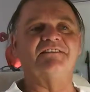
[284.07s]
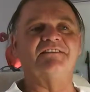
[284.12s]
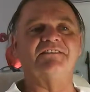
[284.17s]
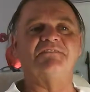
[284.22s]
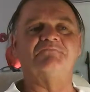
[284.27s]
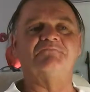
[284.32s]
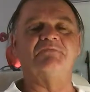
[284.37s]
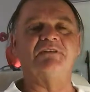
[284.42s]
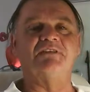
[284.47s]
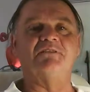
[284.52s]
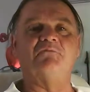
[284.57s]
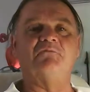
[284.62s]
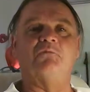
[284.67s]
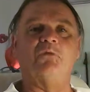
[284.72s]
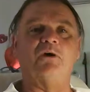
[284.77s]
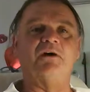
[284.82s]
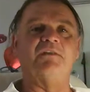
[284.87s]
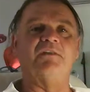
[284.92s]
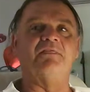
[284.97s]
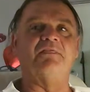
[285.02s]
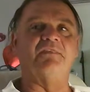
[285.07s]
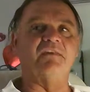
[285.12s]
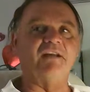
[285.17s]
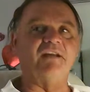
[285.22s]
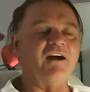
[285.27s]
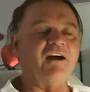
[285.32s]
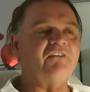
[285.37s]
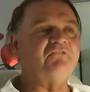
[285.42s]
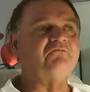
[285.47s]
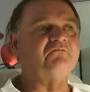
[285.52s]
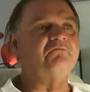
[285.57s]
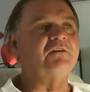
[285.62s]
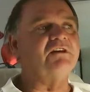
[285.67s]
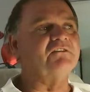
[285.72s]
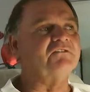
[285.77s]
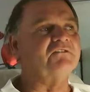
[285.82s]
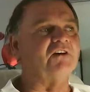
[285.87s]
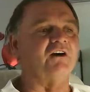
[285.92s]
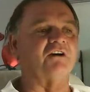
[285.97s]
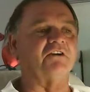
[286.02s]
has been the one that I've been
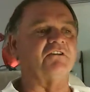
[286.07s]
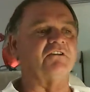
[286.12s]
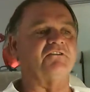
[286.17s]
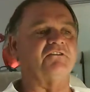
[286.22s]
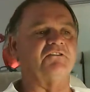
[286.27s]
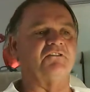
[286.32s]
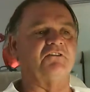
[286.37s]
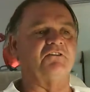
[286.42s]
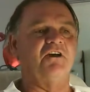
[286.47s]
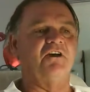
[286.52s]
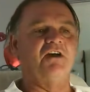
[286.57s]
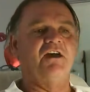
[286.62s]
talking to.